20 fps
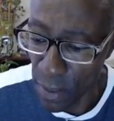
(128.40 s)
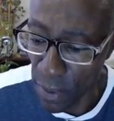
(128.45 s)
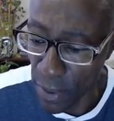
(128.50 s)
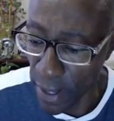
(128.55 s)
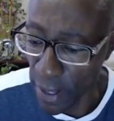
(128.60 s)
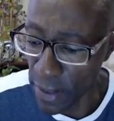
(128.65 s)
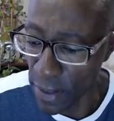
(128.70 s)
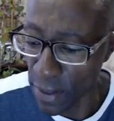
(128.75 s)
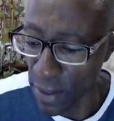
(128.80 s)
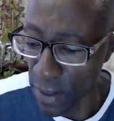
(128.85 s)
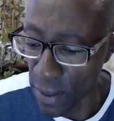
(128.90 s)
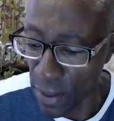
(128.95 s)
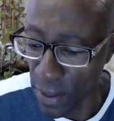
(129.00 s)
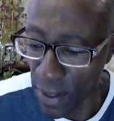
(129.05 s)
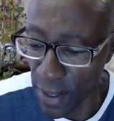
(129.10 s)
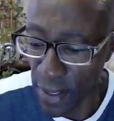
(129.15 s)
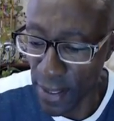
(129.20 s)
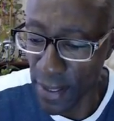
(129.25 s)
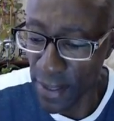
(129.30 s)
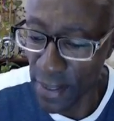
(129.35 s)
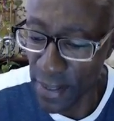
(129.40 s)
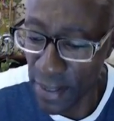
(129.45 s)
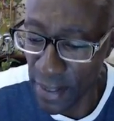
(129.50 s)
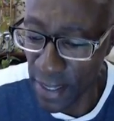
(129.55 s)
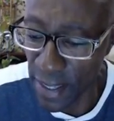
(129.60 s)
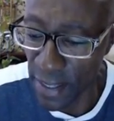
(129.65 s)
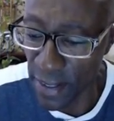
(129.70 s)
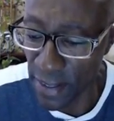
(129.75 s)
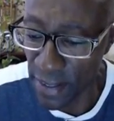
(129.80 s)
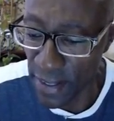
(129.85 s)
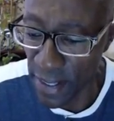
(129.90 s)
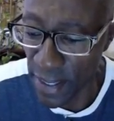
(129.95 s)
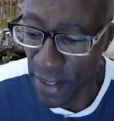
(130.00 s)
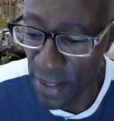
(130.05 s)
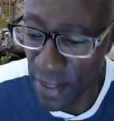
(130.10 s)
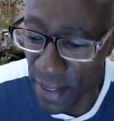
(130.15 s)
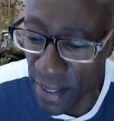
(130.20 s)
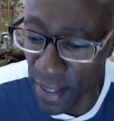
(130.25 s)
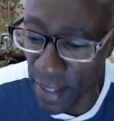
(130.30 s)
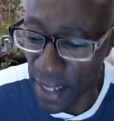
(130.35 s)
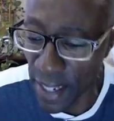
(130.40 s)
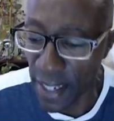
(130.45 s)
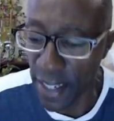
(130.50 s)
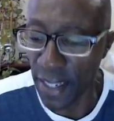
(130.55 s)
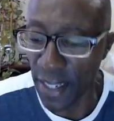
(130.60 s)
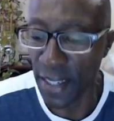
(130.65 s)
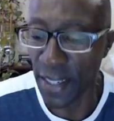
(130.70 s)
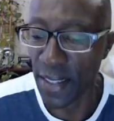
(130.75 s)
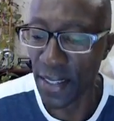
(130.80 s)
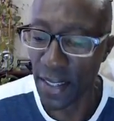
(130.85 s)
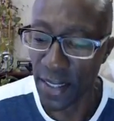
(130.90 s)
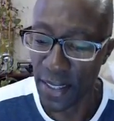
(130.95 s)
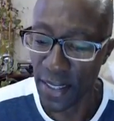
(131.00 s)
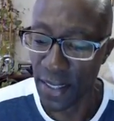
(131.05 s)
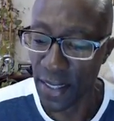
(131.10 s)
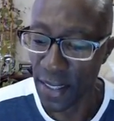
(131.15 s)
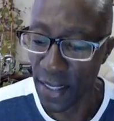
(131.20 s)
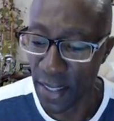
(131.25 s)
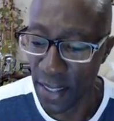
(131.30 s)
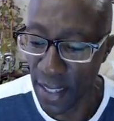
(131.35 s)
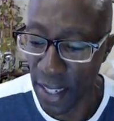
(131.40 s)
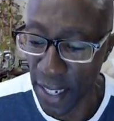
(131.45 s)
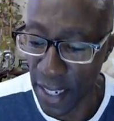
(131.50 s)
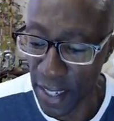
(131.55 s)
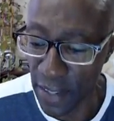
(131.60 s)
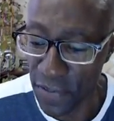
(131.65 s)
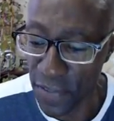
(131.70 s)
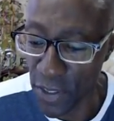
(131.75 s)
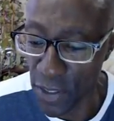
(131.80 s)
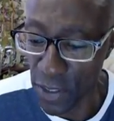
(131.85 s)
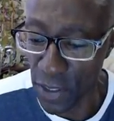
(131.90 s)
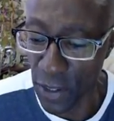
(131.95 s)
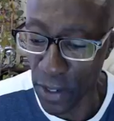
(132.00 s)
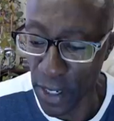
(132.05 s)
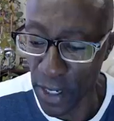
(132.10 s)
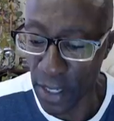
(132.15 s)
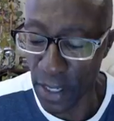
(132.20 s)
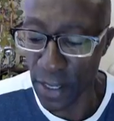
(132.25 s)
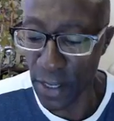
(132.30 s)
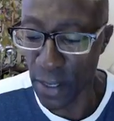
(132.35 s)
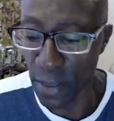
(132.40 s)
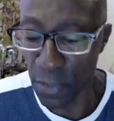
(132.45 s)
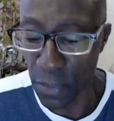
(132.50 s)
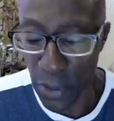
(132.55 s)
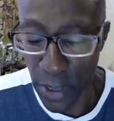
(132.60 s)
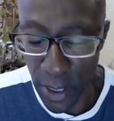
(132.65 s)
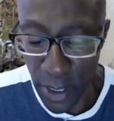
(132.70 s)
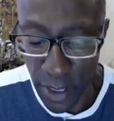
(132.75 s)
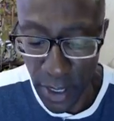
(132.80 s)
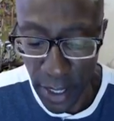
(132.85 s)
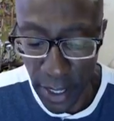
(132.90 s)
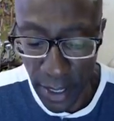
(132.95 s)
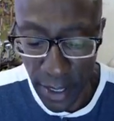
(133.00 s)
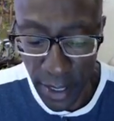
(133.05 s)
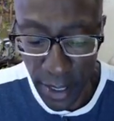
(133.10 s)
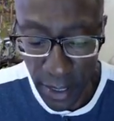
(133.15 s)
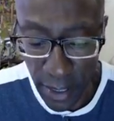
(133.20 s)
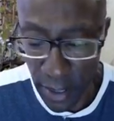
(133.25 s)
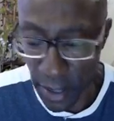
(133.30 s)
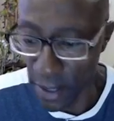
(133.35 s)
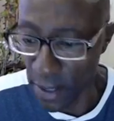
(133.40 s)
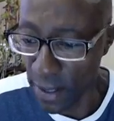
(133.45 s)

Praise the Lord. Good to see you, sis, tonight. Thank you for joining. Appreciate it.